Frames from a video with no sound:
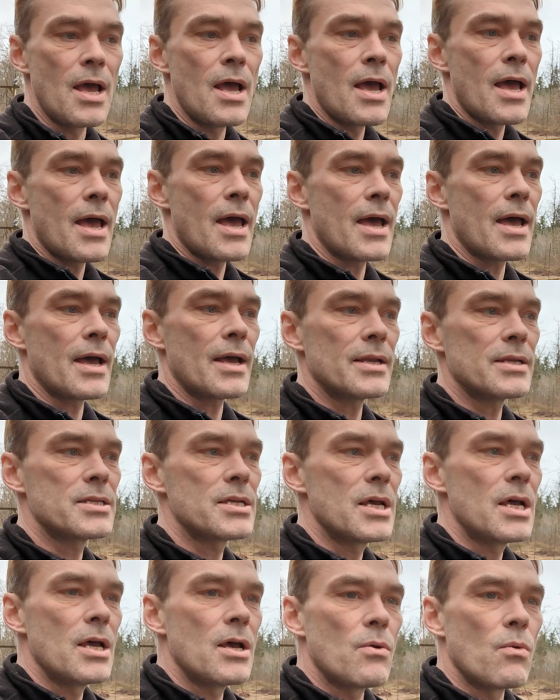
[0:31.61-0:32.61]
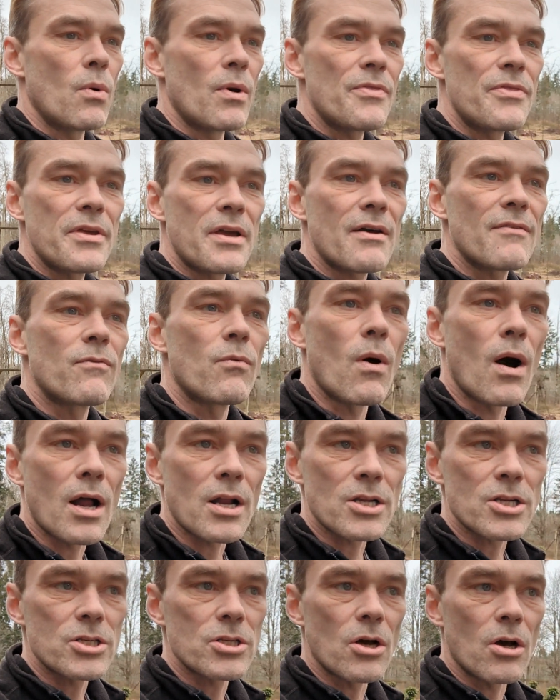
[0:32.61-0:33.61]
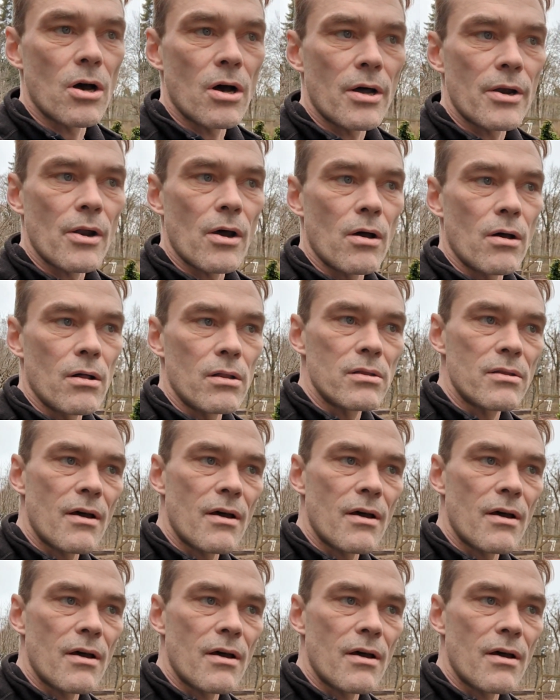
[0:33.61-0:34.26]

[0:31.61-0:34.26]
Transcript: And one thing I've watched on all